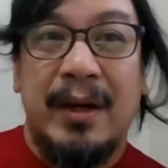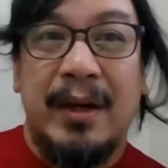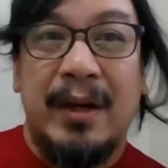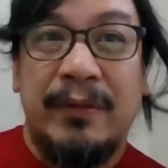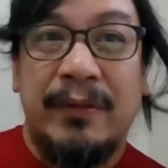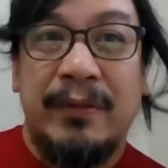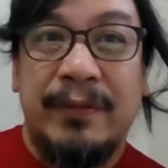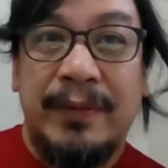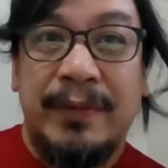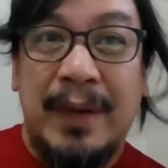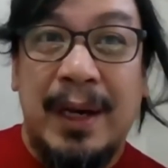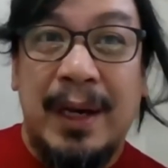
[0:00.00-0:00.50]

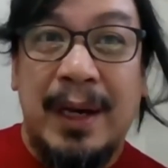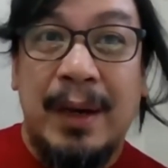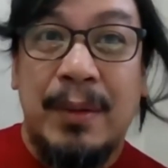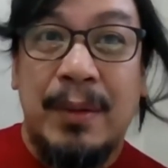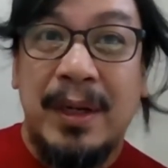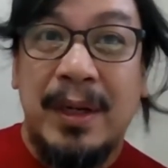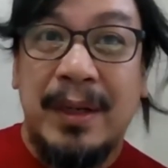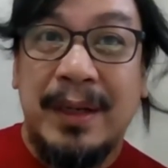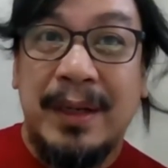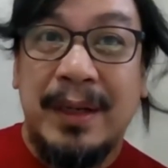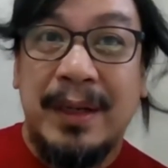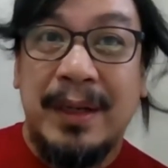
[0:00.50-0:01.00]

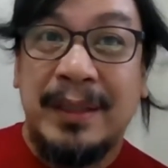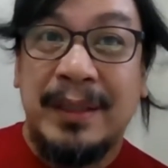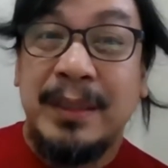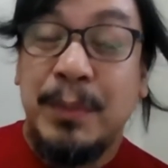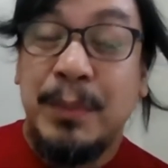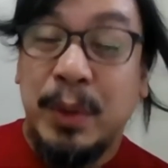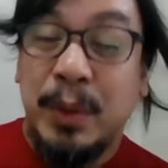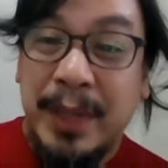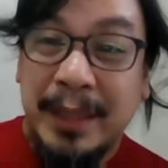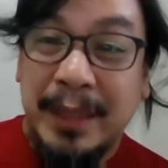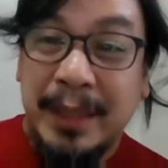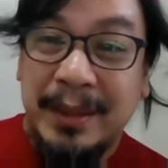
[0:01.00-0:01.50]
our
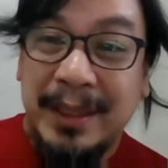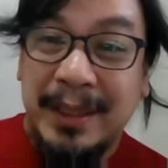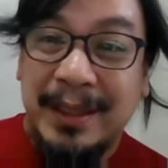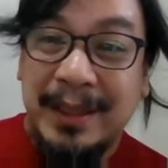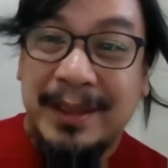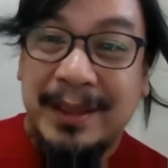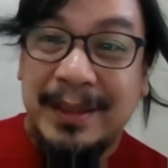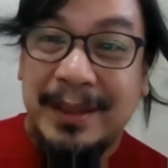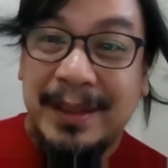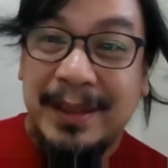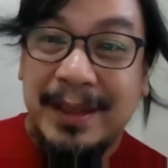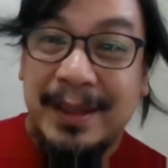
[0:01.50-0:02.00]
democratic
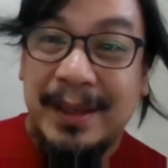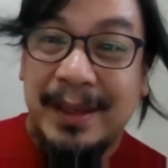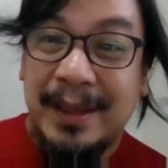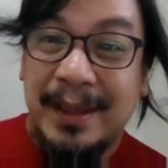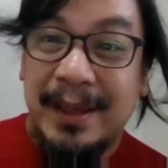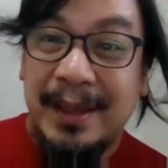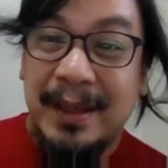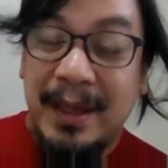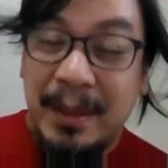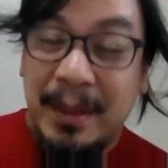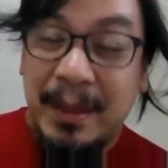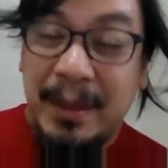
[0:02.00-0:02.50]

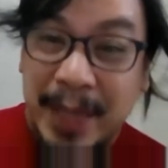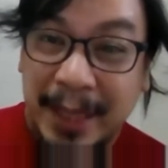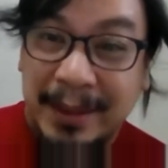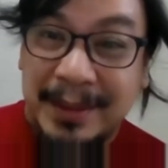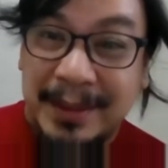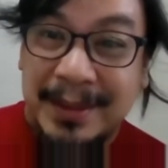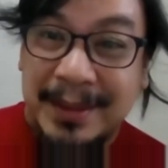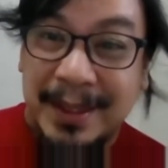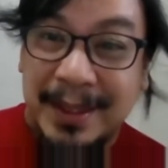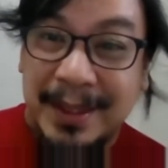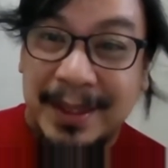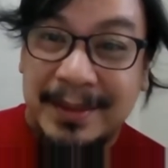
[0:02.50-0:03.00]

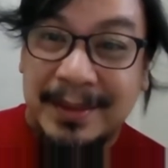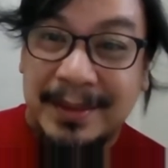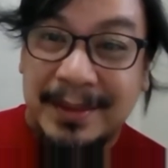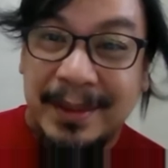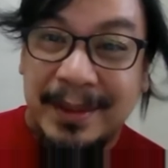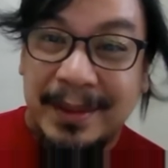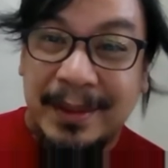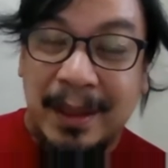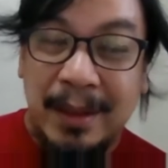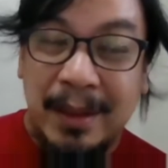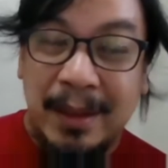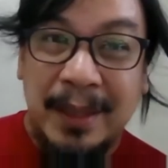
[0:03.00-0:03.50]
practices in
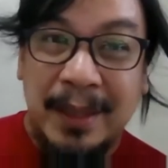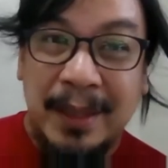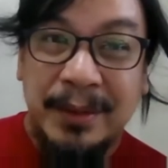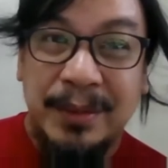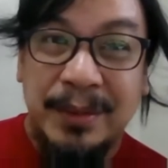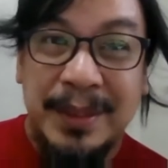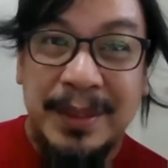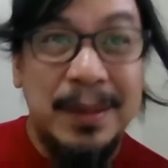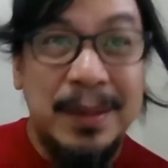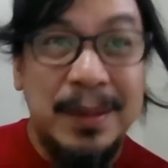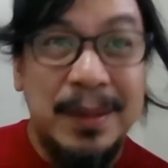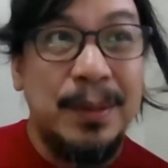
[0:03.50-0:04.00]
our country.
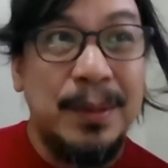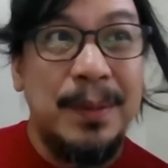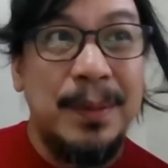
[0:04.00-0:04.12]
So